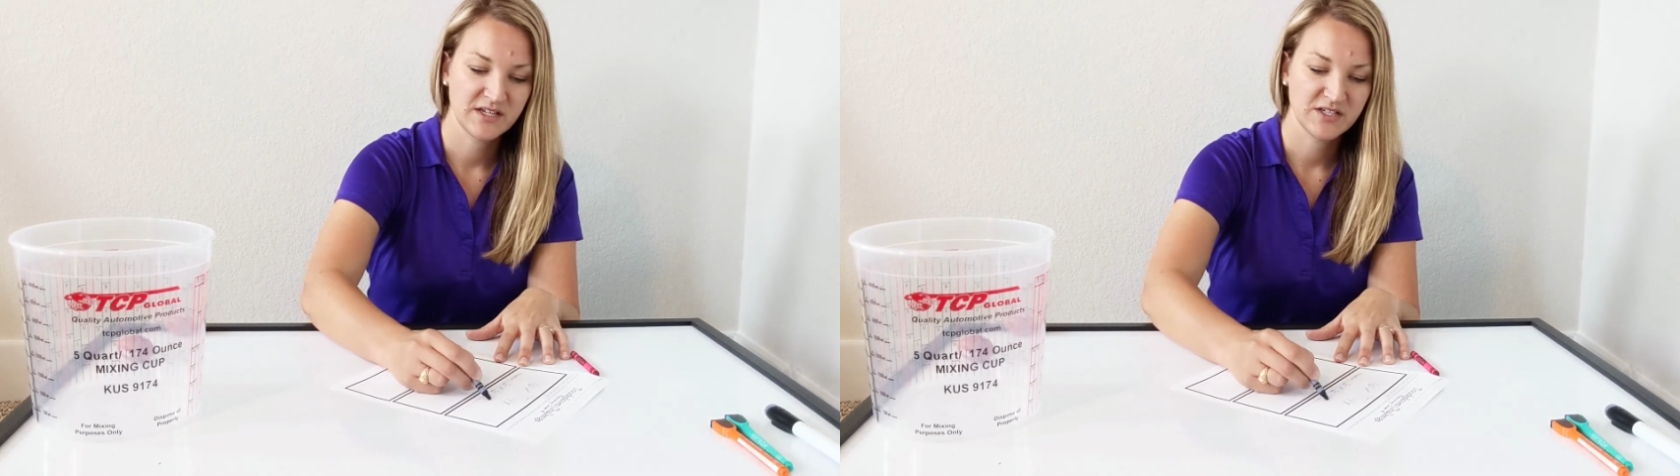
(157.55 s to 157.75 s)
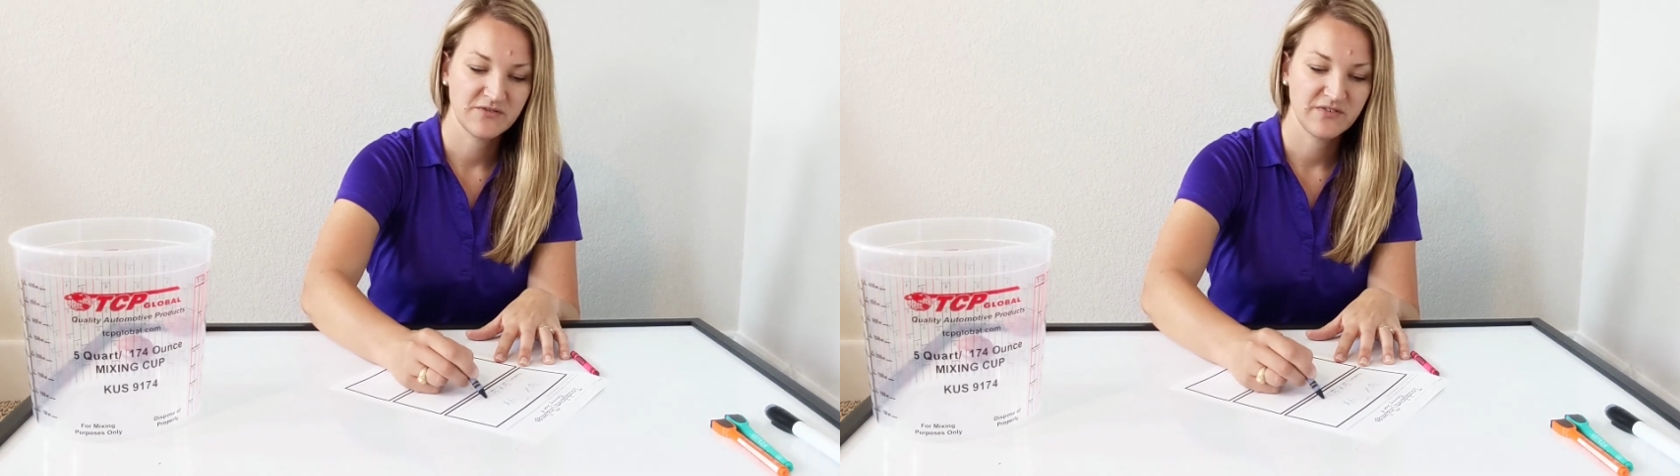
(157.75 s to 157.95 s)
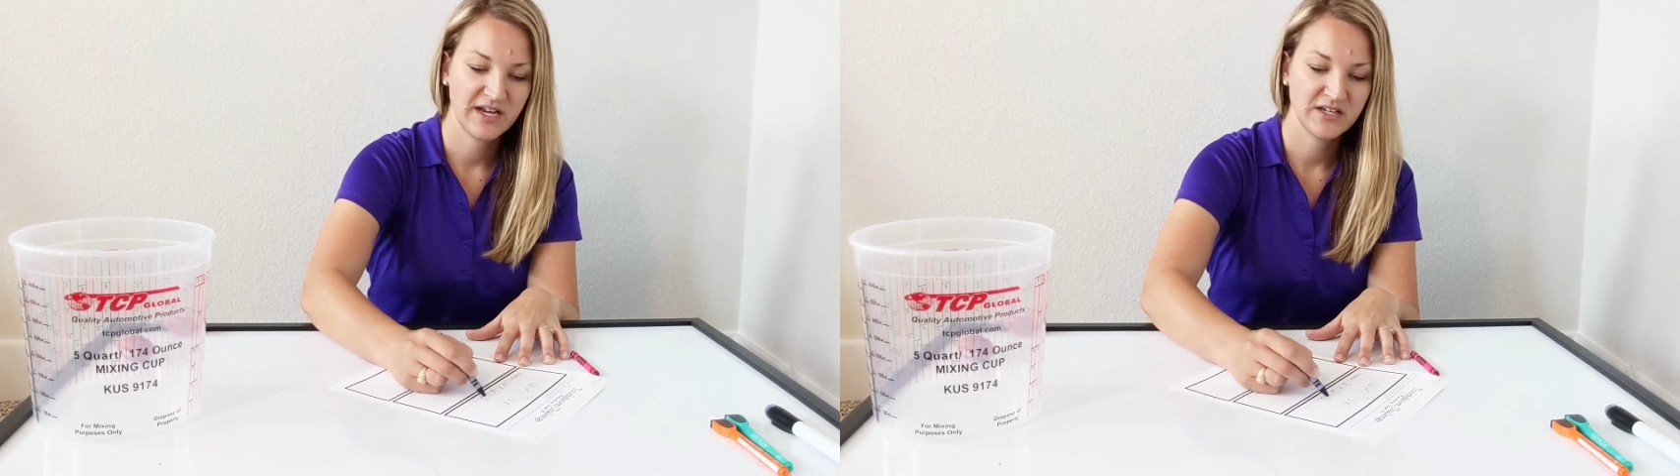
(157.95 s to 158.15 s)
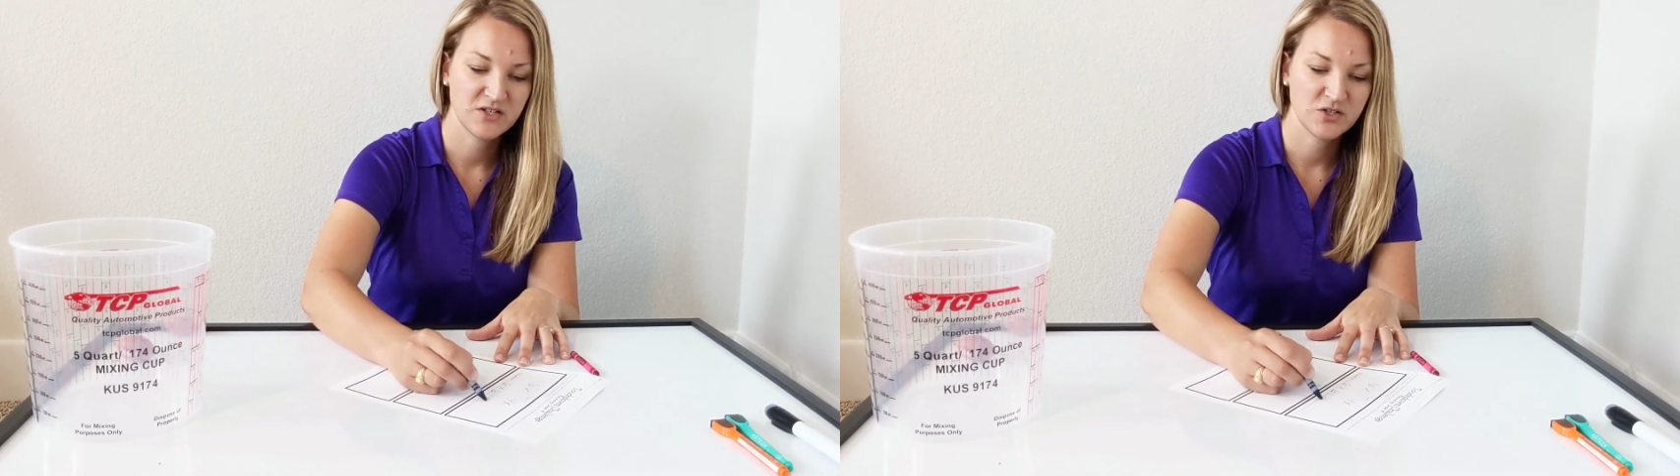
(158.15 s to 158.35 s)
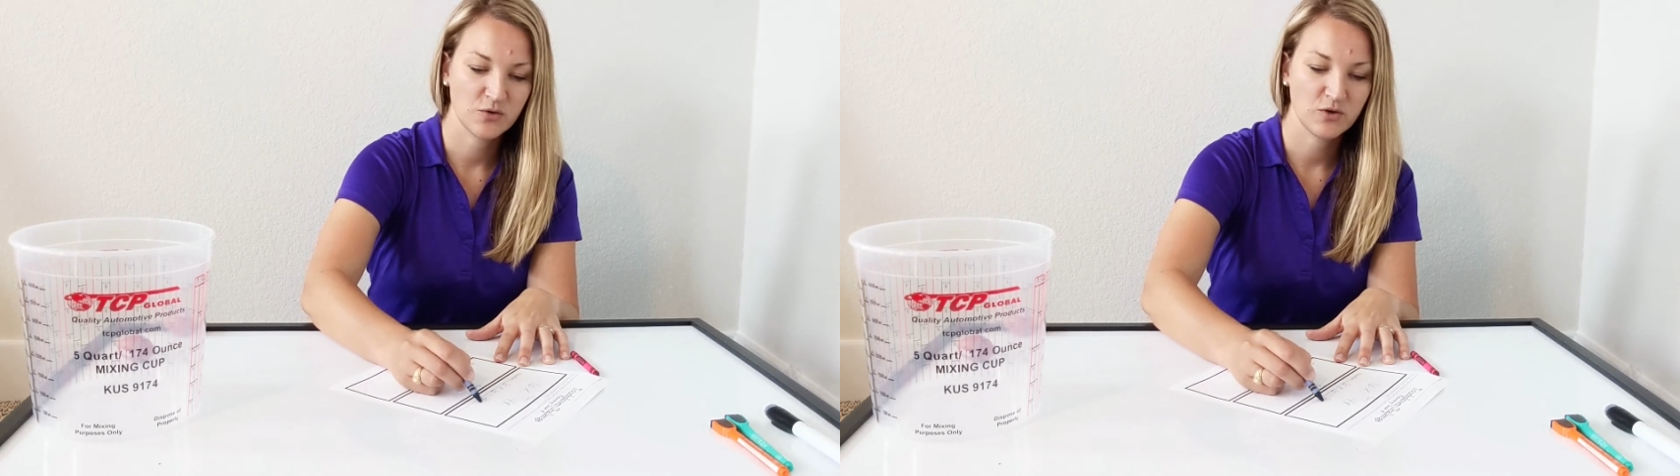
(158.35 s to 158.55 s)
to find a
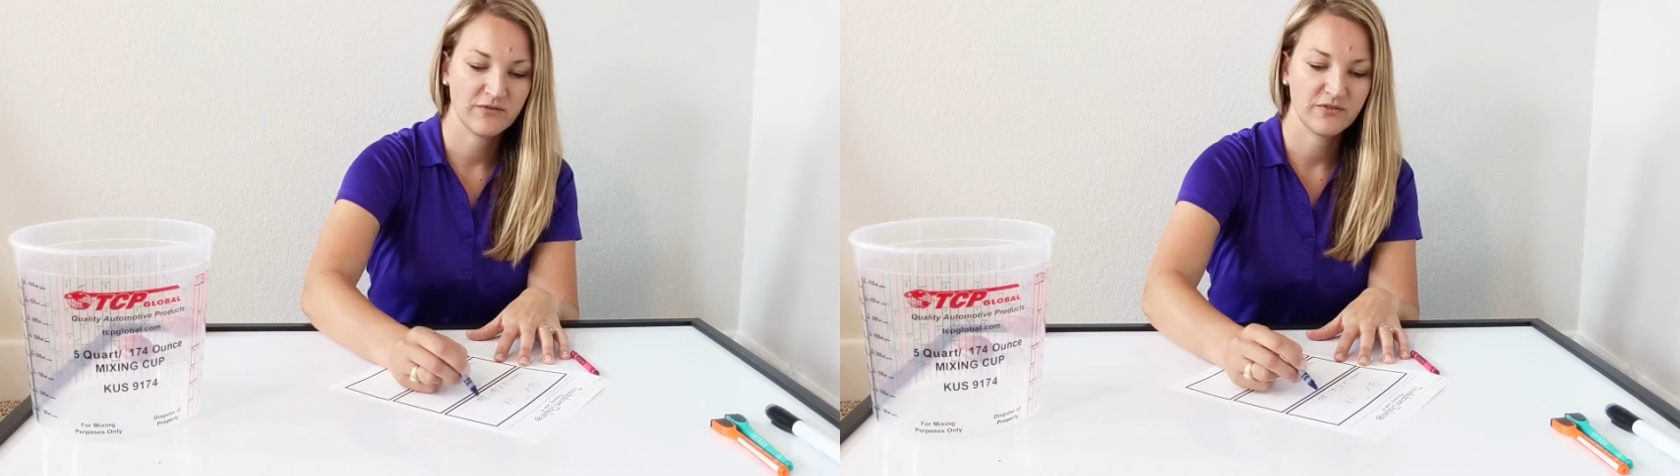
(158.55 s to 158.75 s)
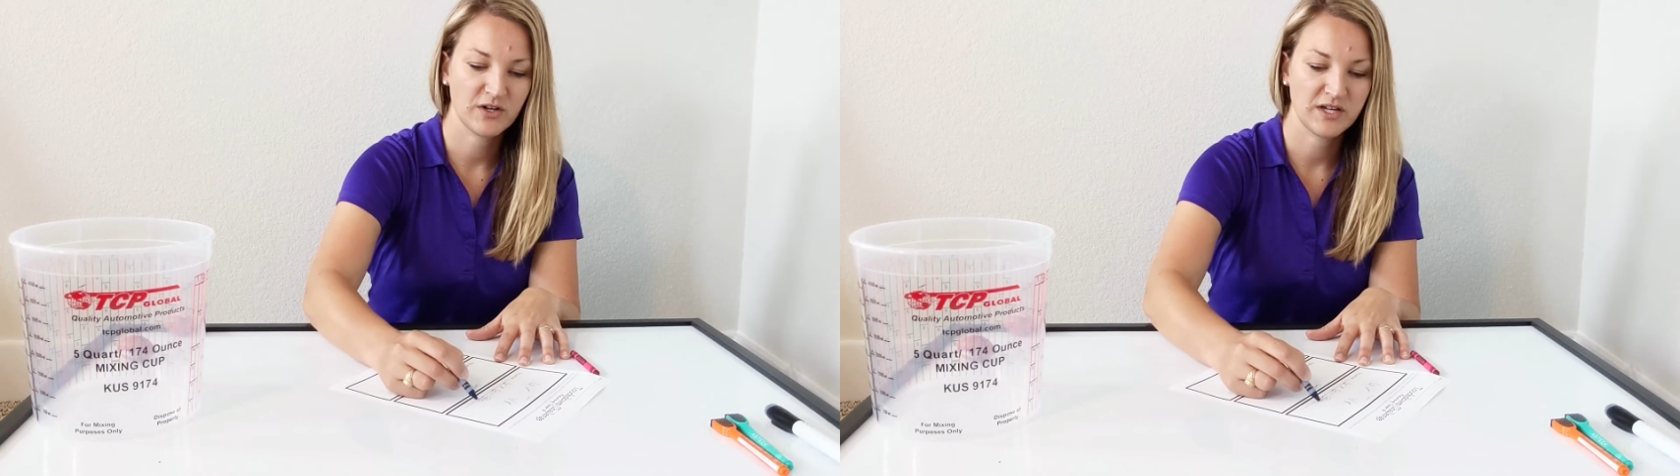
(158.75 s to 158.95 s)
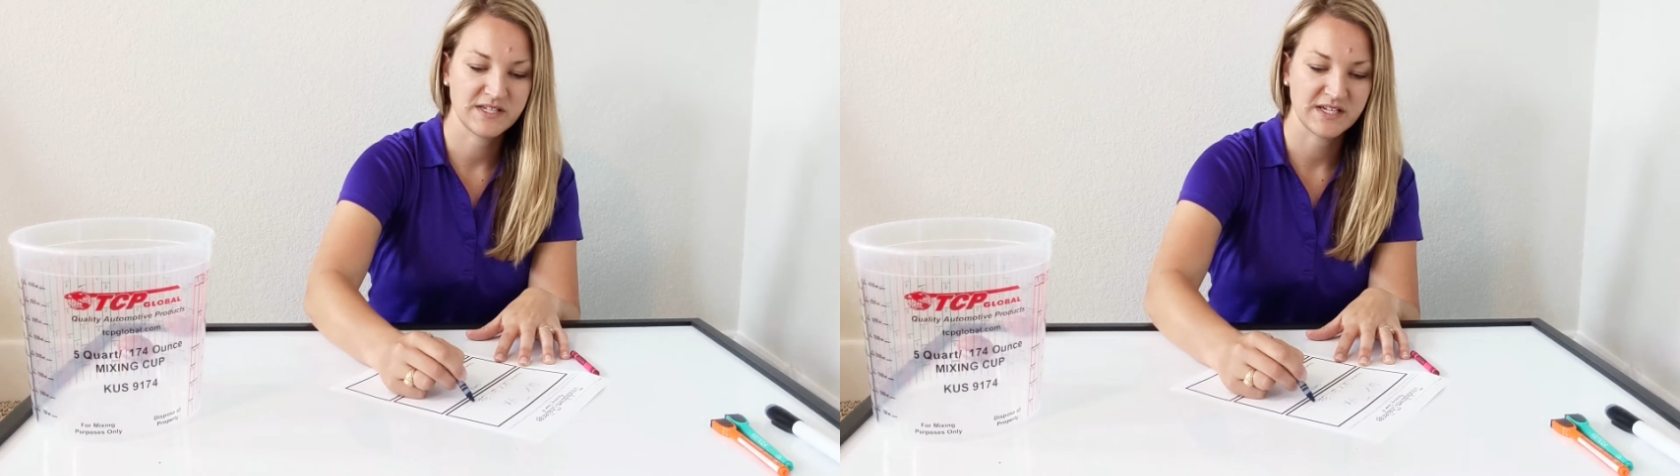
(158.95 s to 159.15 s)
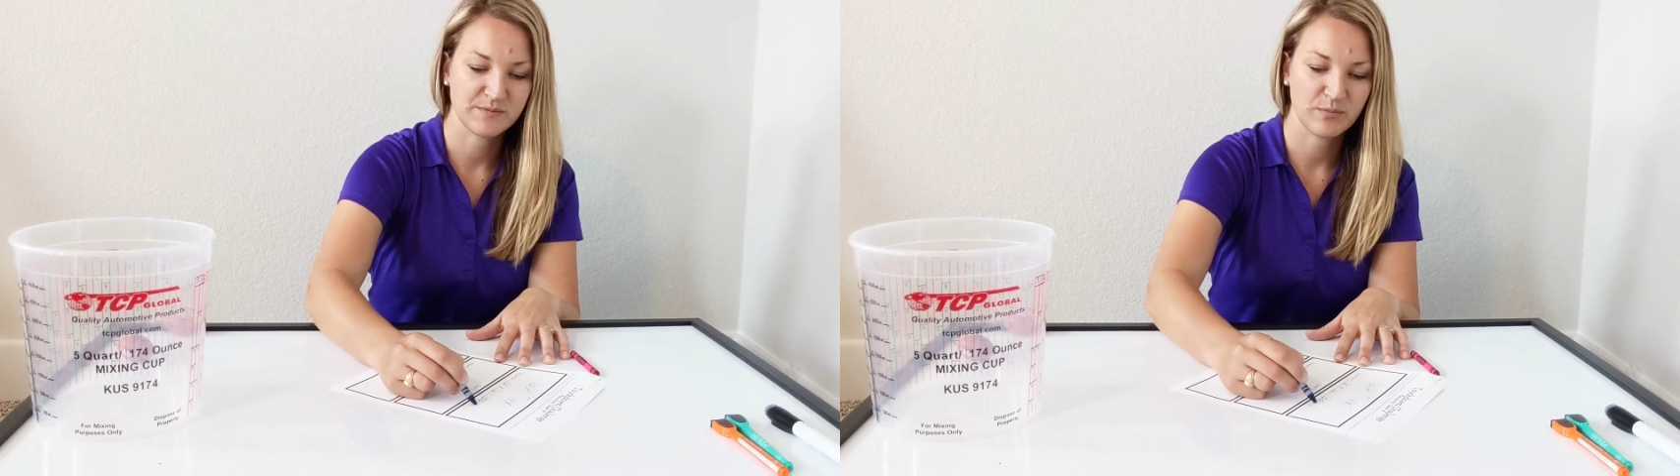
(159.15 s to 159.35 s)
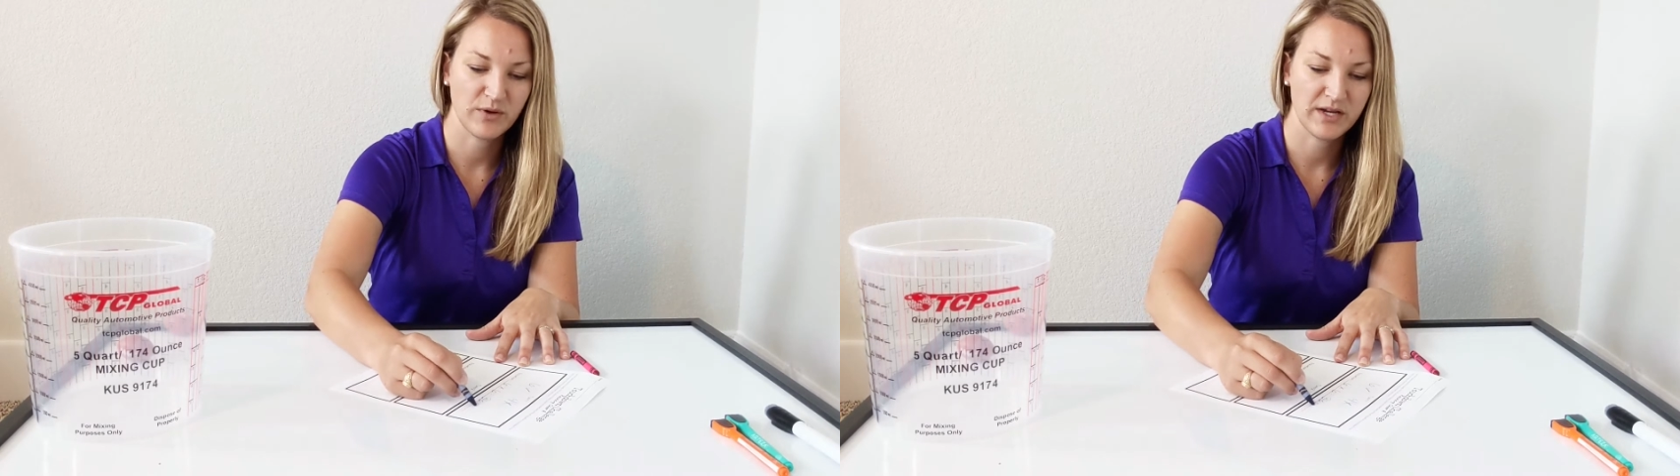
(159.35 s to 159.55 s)
total of 36
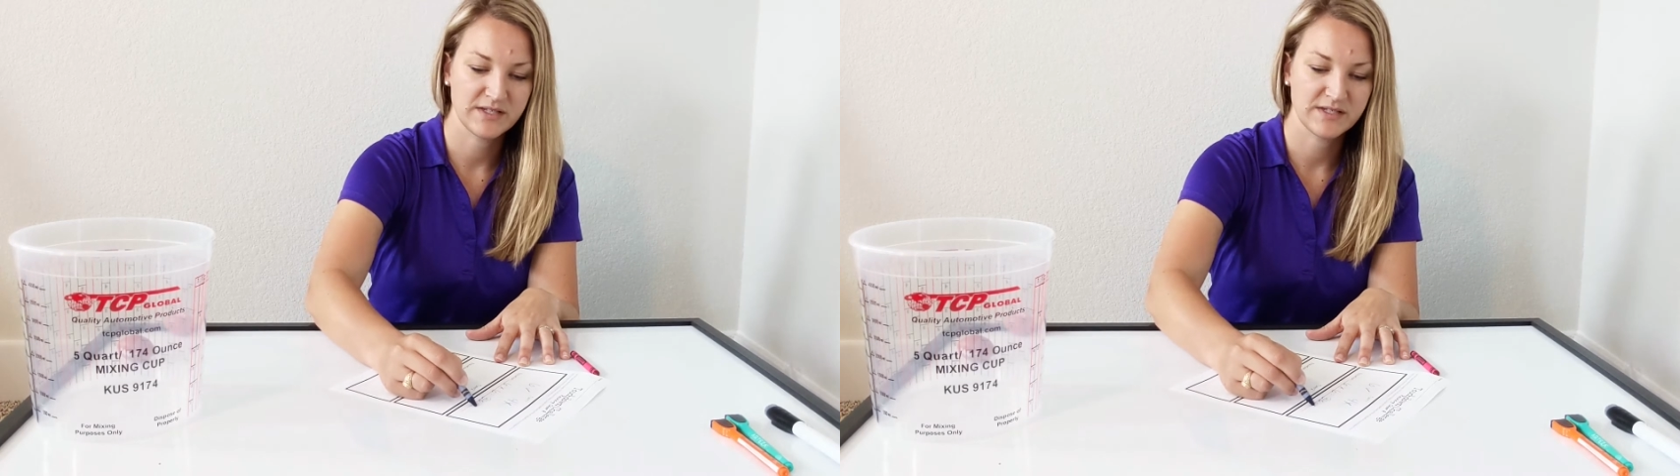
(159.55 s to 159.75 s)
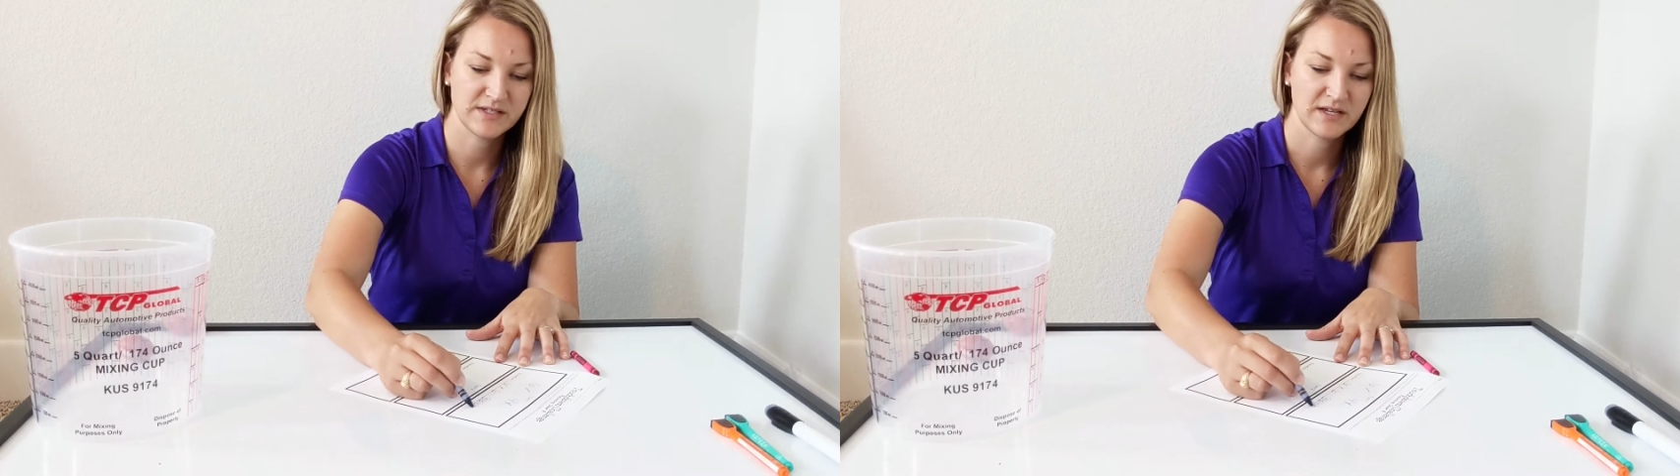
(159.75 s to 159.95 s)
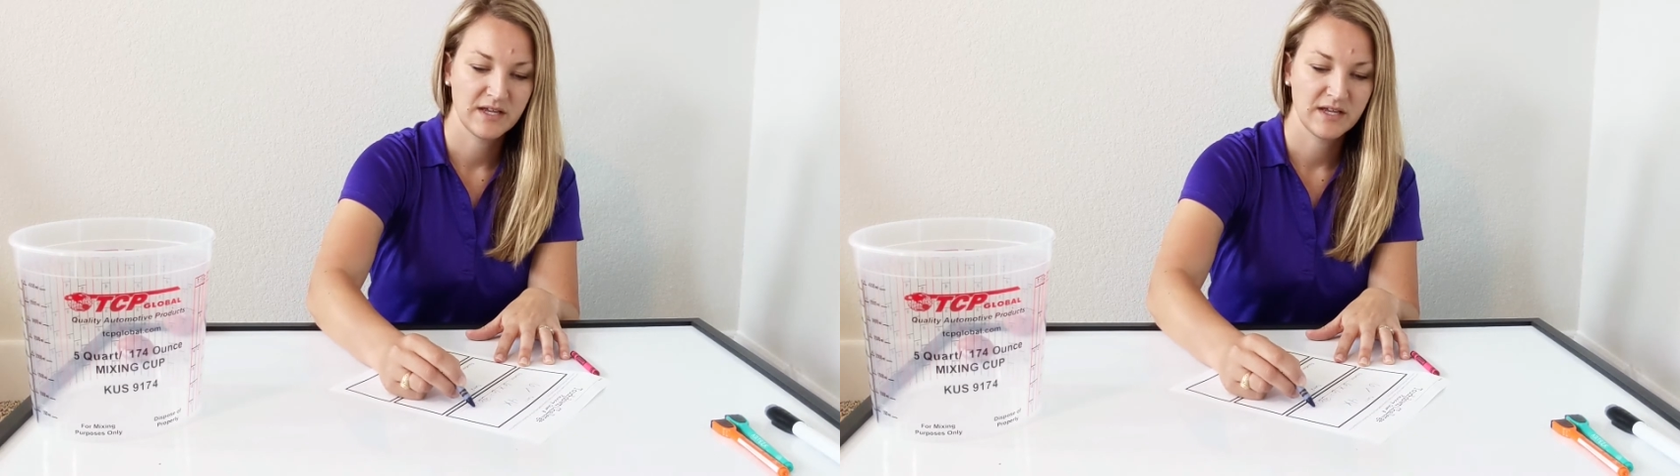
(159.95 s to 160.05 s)
points.